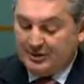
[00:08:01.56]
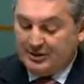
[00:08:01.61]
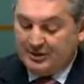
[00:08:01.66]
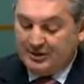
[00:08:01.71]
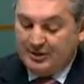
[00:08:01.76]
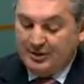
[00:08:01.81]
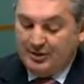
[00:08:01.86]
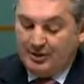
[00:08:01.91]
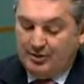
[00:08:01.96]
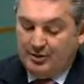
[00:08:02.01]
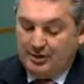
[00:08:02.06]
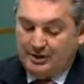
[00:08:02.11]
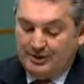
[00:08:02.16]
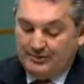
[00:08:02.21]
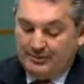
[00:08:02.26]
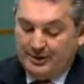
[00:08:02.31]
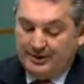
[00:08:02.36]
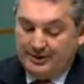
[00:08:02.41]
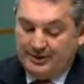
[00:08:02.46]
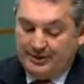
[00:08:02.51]
one. I
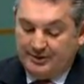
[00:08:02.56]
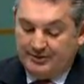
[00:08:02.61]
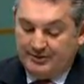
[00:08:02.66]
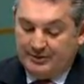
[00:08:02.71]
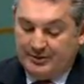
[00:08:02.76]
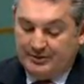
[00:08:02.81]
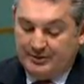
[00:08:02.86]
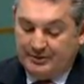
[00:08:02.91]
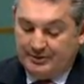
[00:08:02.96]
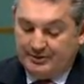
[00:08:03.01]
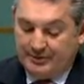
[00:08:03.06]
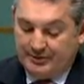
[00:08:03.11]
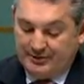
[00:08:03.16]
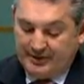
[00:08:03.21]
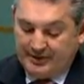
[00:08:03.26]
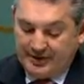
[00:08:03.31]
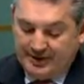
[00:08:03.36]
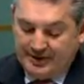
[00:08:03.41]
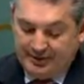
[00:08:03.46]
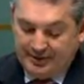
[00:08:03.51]
commend his amendment to
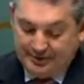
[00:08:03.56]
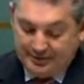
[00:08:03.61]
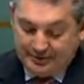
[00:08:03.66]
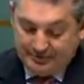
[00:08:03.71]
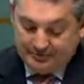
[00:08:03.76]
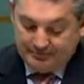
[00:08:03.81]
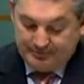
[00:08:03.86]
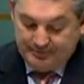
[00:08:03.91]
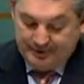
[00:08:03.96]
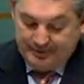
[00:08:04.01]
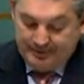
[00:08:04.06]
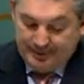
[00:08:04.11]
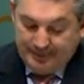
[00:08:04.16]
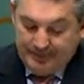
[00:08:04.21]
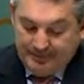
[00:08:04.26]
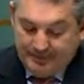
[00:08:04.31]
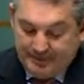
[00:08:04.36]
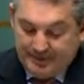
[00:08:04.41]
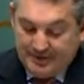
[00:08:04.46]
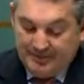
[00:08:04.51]
the House.
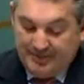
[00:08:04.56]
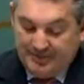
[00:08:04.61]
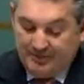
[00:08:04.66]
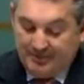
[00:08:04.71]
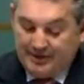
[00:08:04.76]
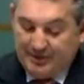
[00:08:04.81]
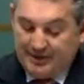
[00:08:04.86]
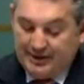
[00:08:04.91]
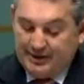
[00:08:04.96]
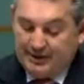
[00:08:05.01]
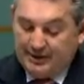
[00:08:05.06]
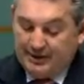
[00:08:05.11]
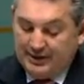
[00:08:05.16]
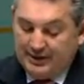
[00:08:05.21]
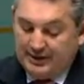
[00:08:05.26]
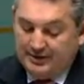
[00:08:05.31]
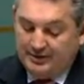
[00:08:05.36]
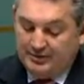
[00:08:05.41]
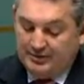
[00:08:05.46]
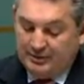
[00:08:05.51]
This amendment would allow
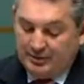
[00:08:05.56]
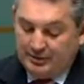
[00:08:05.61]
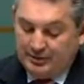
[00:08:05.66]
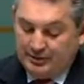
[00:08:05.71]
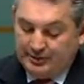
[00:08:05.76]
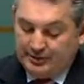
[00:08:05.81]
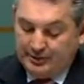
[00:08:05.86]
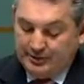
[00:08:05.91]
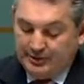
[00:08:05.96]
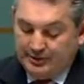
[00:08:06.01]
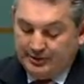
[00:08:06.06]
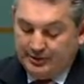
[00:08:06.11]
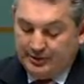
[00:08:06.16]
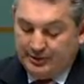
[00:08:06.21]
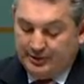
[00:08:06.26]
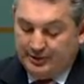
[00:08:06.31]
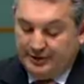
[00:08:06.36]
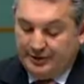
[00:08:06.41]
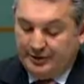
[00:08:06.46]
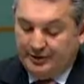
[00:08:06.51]
larger employers to
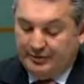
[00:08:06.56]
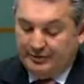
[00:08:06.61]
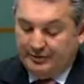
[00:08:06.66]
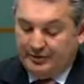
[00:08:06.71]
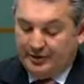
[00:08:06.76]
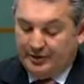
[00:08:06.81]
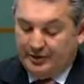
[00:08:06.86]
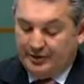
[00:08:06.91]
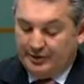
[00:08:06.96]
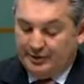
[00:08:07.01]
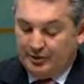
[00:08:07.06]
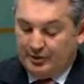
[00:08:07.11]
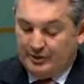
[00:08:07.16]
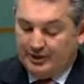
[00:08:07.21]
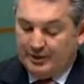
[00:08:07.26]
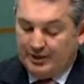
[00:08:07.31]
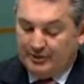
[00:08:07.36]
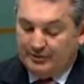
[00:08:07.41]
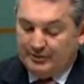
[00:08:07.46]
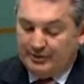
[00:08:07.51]
continue to provide an
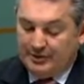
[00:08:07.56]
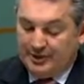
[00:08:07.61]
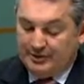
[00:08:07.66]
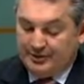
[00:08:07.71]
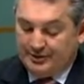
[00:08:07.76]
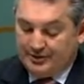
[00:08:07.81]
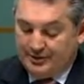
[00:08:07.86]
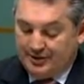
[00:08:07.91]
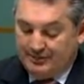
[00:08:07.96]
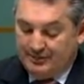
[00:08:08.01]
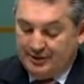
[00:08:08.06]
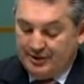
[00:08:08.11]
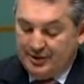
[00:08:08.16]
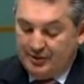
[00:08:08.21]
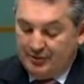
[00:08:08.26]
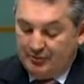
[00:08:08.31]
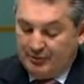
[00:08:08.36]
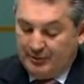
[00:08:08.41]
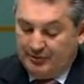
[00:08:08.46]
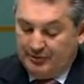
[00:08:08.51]
ongoing relationship
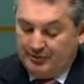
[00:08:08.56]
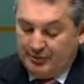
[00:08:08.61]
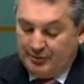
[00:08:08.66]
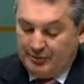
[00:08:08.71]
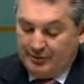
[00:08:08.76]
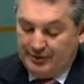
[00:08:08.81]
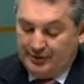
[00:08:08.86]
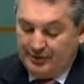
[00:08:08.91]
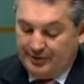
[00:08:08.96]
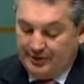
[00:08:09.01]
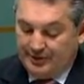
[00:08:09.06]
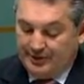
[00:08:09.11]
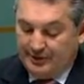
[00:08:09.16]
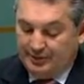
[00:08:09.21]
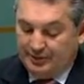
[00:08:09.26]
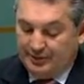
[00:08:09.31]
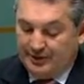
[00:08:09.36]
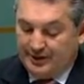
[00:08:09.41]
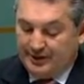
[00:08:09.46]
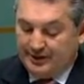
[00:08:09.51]
with their employees
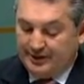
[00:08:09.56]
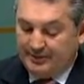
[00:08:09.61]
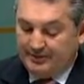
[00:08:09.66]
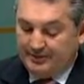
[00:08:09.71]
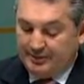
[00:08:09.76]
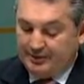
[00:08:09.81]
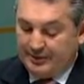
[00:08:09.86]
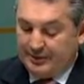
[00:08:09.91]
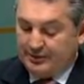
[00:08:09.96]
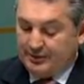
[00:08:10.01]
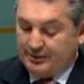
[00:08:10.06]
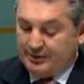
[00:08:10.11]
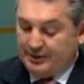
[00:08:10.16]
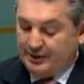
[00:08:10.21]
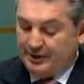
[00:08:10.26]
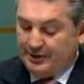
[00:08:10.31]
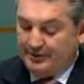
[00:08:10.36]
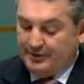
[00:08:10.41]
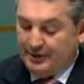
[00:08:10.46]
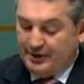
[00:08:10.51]
who are taking parental
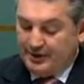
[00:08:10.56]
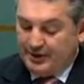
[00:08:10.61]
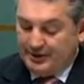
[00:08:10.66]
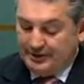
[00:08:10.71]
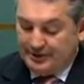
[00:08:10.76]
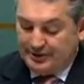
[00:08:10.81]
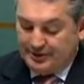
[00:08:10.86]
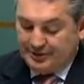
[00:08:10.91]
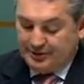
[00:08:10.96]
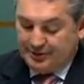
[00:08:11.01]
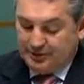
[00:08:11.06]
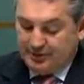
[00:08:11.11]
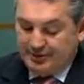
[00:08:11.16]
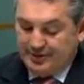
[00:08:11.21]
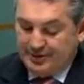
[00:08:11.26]
leave, and yet still